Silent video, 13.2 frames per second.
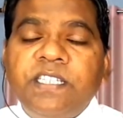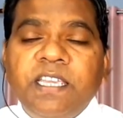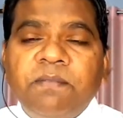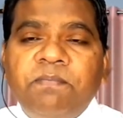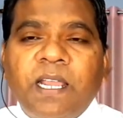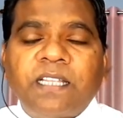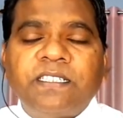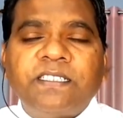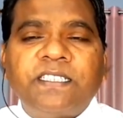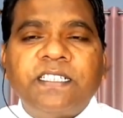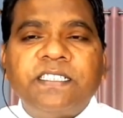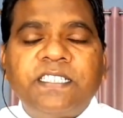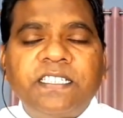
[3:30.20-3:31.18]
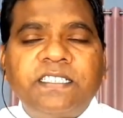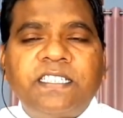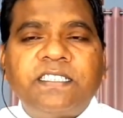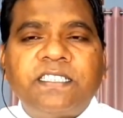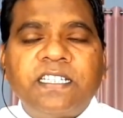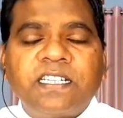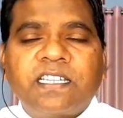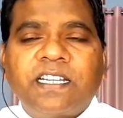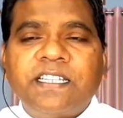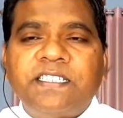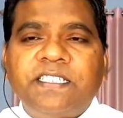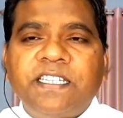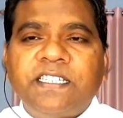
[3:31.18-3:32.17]
Dear brothers and sisters in
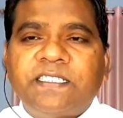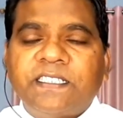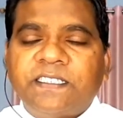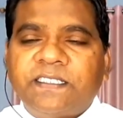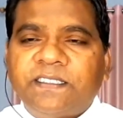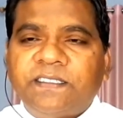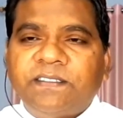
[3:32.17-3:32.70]
Christ Jesus,